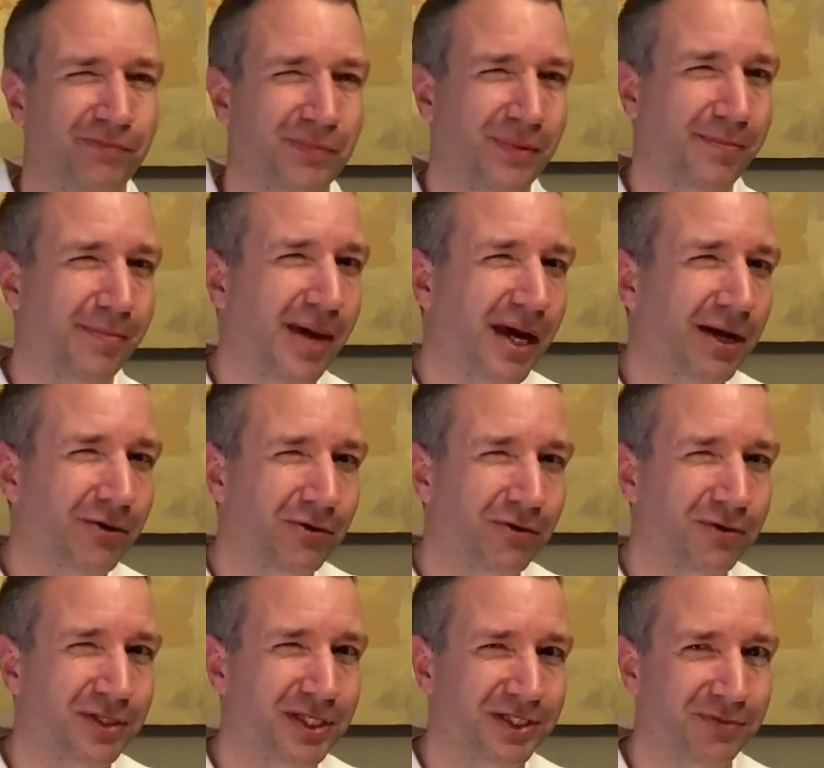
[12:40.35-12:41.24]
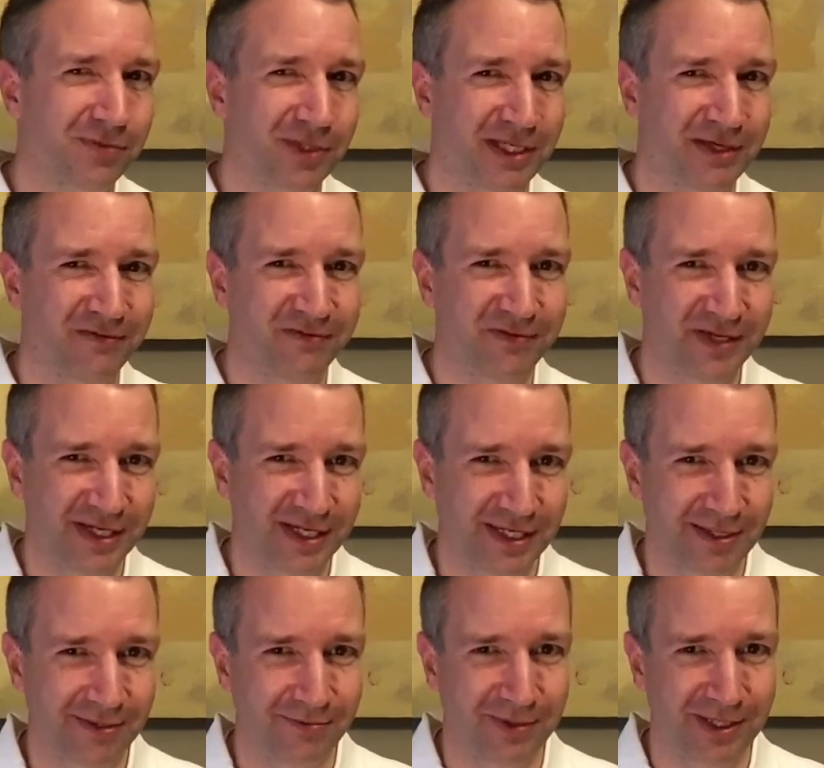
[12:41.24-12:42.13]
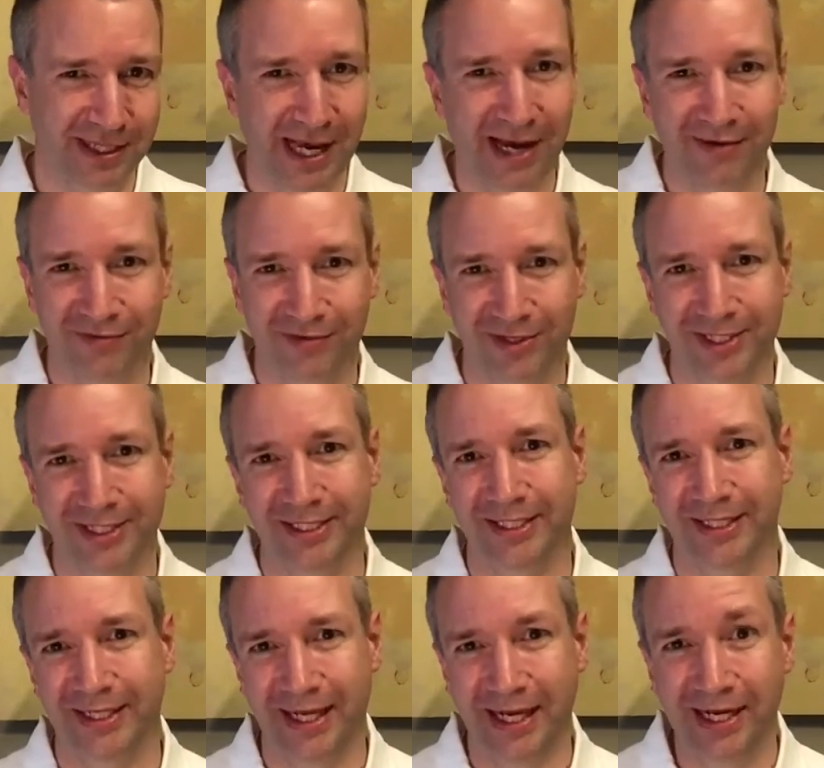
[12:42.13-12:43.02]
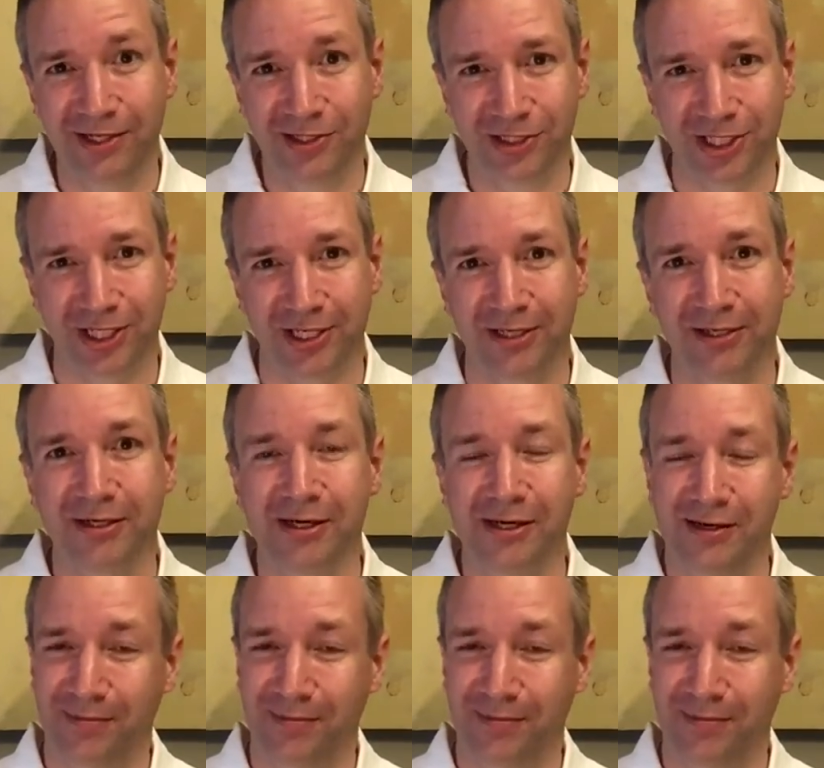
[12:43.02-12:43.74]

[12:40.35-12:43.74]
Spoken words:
Matterhorn doesn't really fit in with Africa and Asia,